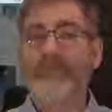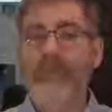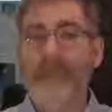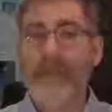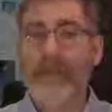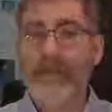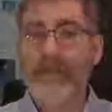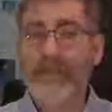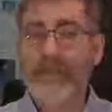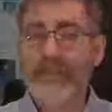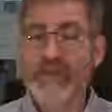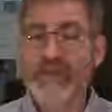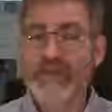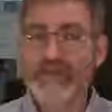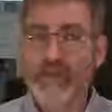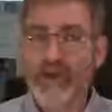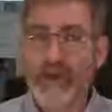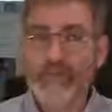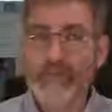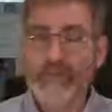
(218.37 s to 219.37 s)
coalition
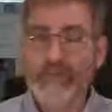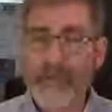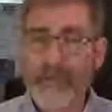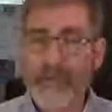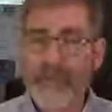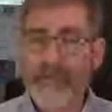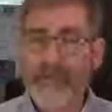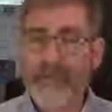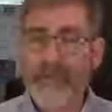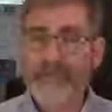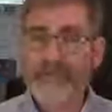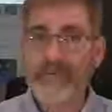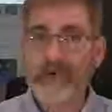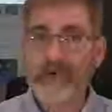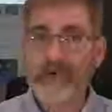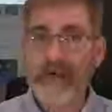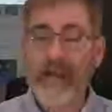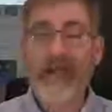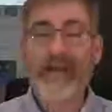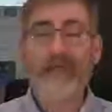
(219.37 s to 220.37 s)
from the mainland of
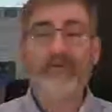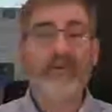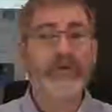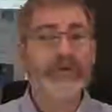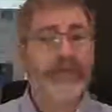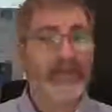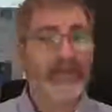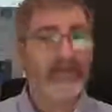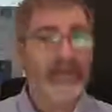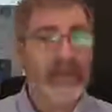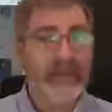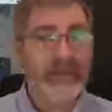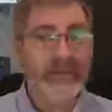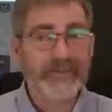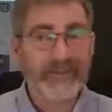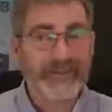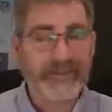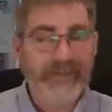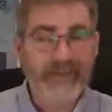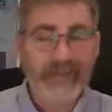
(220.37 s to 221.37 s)
Iran, which I think is
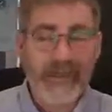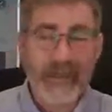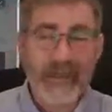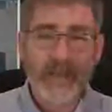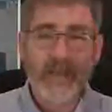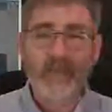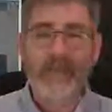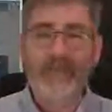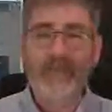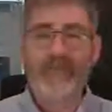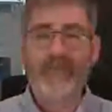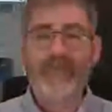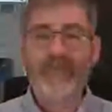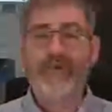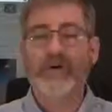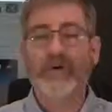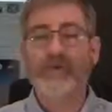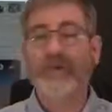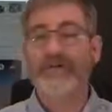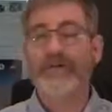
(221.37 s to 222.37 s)
exactly what the
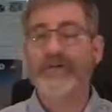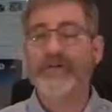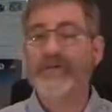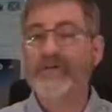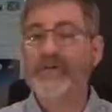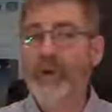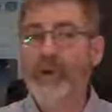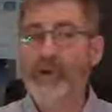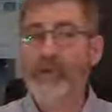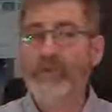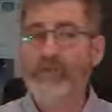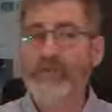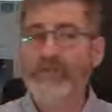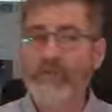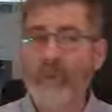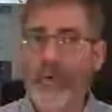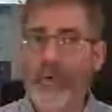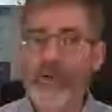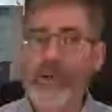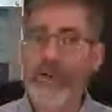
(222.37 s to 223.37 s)
coalition is hoping
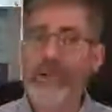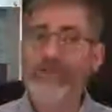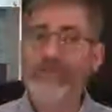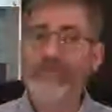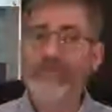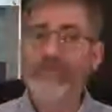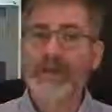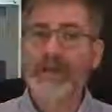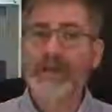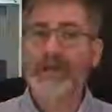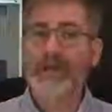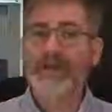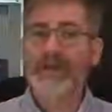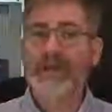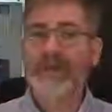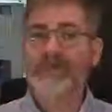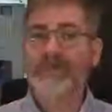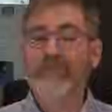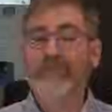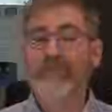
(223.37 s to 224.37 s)
for, to be able to
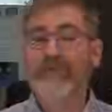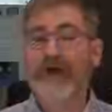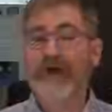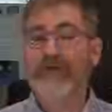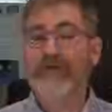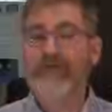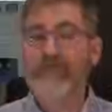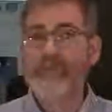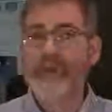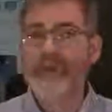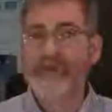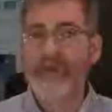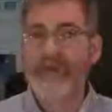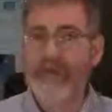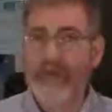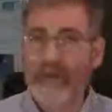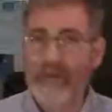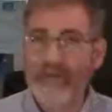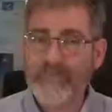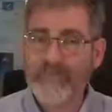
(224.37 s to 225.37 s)
justify removing
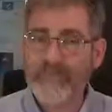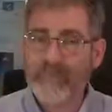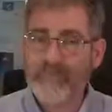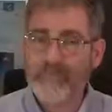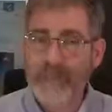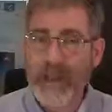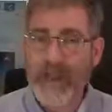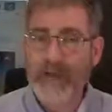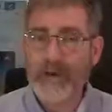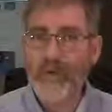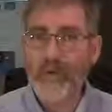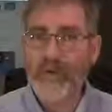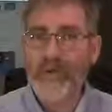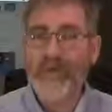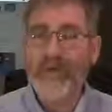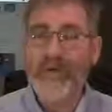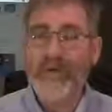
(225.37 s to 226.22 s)
Iran from power,